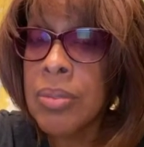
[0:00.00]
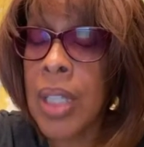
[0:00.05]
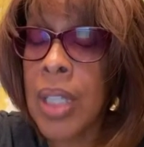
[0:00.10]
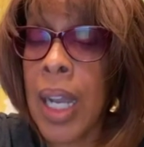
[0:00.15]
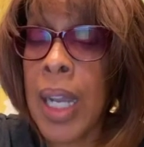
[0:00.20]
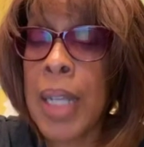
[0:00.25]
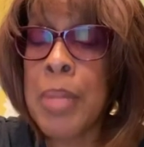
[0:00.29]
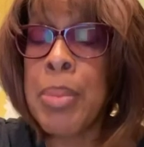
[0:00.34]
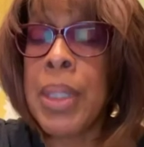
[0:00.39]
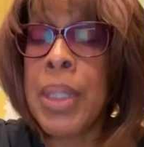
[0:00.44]

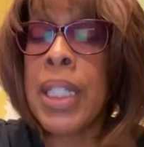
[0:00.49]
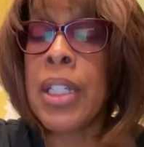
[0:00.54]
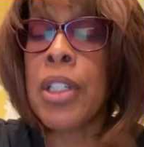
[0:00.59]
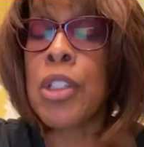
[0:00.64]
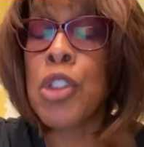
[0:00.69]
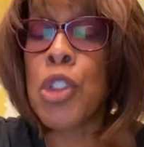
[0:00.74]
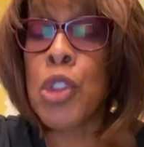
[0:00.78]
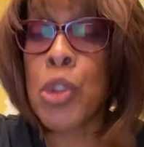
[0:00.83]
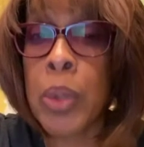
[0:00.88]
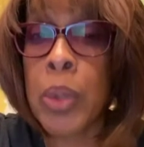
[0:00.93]
I'd be
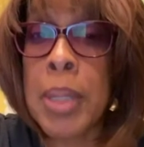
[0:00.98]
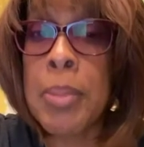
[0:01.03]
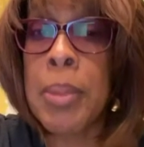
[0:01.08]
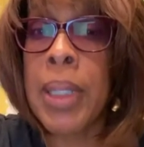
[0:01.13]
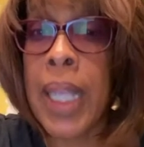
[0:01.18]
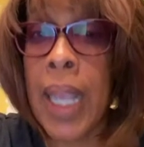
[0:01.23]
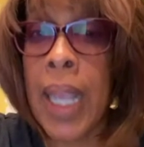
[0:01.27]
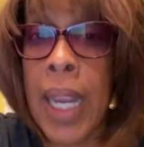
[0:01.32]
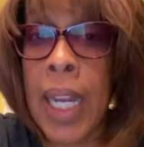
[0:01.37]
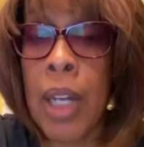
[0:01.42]

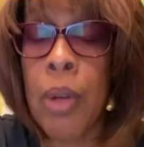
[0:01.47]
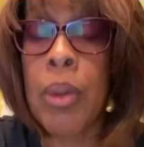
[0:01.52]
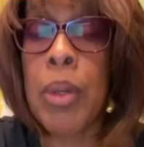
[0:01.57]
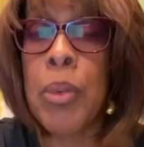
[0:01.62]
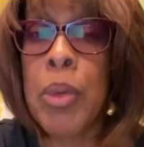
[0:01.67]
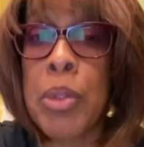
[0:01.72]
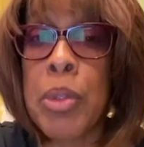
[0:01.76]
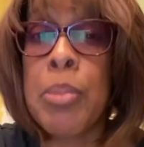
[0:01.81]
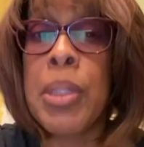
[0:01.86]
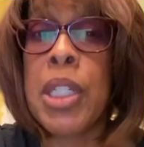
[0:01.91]
extremely angry
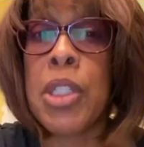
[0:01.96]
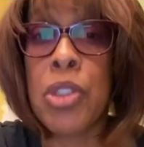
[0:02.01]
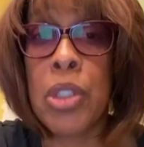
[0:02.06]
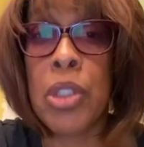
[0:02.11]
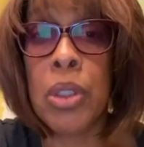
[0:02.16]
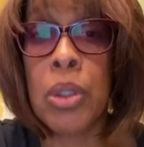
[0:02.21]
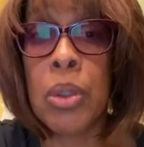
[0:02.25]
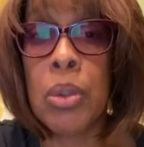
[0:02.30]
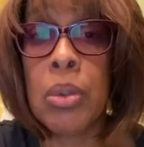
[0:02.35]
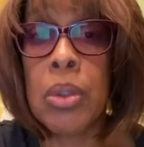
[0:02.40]
with me
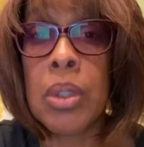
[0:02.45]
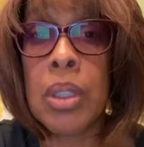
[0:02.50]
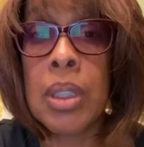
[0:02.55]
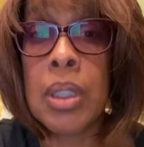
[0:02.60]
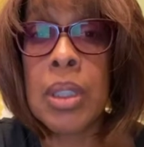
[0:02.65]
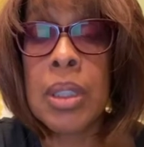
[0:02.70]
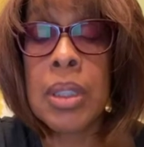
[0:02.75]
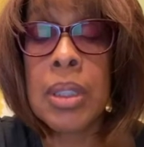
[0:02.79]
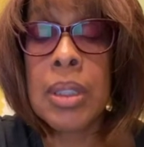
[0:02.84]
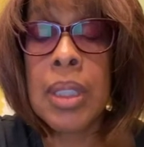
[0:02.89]
too.
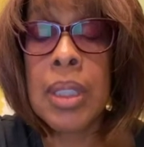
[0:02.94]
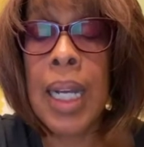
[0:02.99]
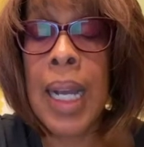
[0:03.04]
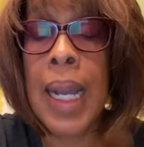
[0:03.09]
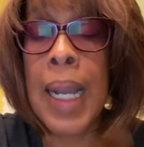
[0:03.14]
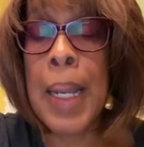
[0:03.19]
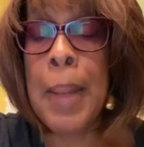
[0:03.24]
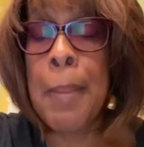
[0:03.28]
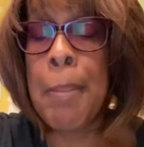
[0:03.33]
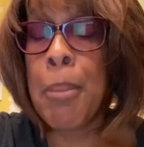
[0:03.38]

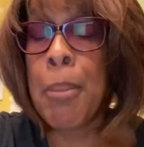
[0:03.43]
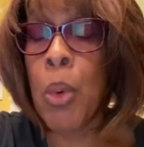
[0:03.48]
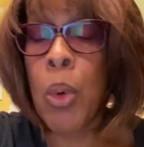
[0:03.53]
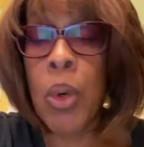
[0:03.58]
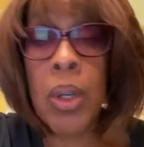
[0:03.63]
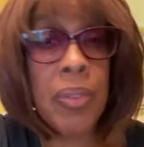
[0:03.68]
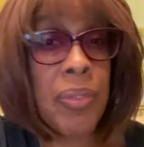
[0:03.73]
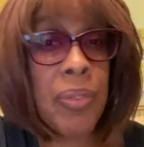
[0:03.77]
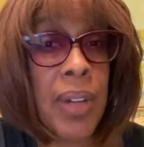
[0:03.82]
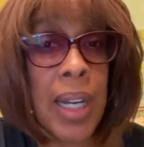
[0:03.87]
I am
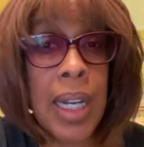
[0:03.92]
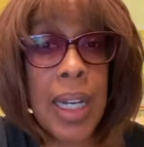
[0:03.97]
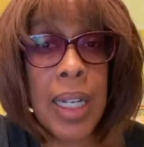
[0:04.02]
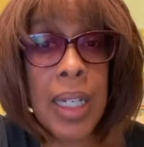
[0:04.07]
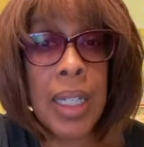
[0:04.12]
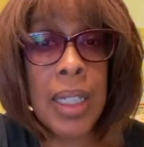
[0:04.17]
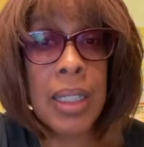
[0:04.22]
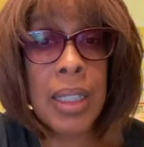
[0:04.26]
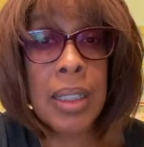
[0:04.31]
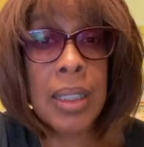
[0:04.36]

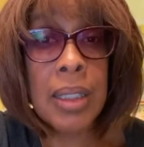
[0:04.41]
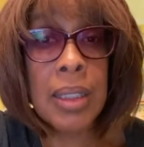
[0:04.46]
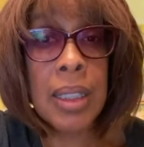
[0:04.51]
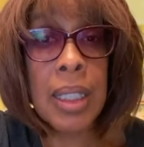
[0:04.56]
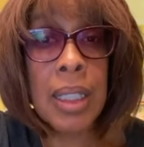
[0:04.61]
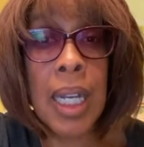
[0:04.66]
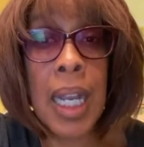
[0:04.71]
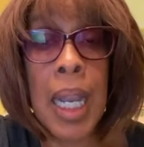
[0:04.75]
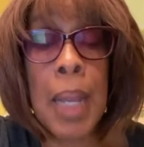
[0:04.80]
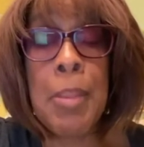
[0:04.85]
mortified,
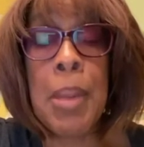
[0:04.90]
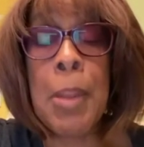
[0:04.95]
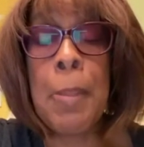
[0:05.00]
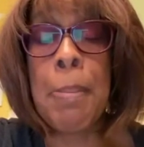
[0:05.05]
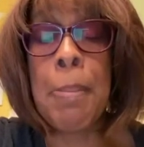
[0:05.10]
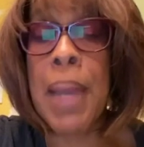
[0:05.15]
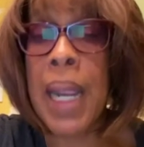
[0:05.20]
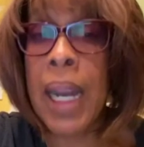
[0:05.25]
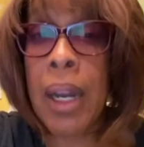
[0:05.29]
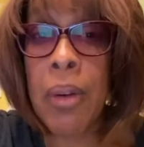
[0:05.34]
I'm
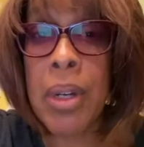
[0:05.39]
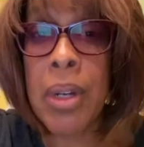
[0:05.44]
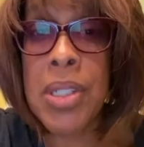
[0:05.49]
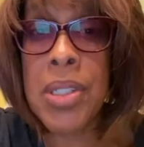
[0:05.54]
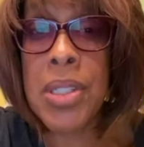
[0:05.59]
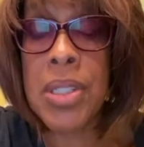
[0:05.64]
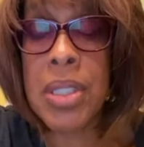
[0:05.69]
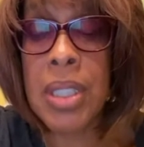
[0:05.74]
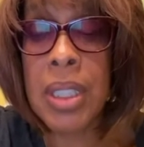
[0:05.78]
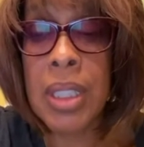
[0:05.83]

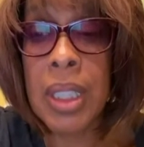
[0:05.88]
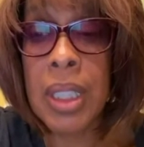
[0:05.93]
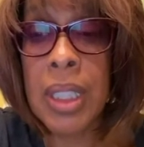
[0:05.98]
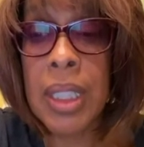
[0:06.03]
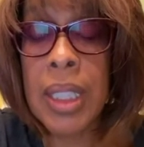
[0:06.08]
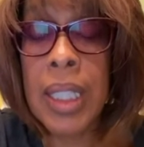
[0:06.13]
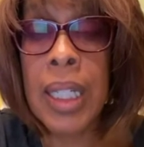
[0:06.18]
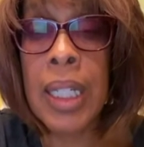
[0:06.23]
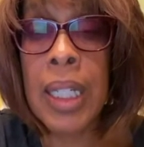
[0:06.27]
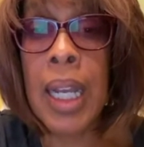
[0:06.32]
embarrassed,
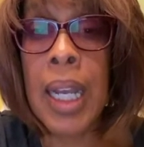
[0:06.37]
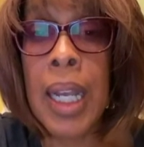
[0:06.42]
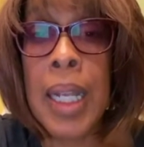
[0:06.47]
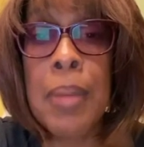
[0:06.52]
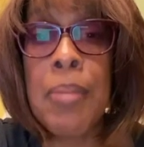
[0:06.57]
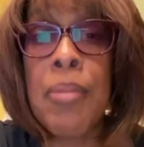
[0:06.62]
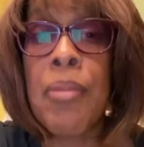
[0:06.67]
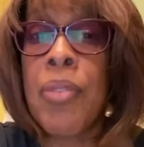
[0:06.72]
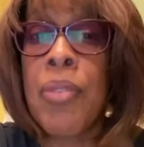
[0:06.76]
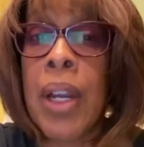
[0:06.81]
and I
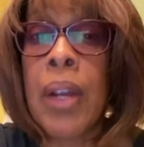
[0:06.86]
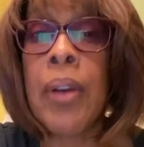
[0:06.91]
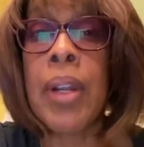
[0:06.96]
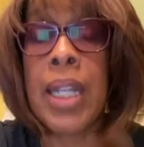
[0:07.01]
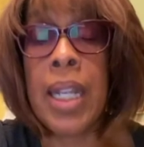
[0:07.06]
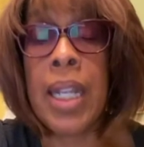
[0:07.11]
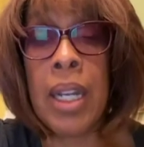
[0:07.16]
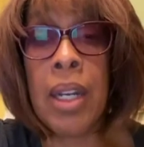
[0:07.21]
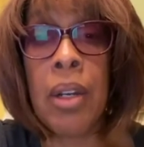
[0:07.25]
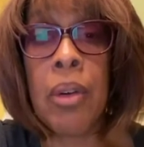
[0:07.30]
am
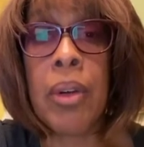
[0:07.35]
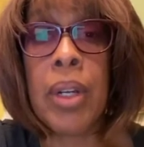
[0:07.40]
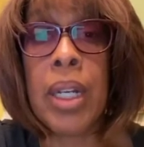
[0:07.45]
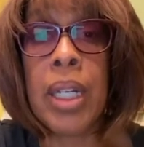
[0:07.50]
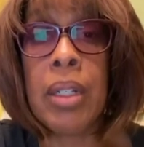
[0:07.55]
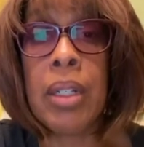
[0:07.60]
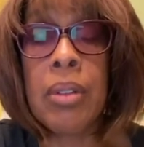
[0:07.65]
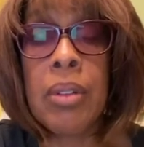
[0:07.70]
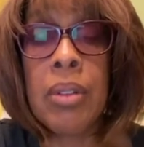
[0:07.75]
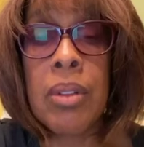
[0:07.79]
very angry.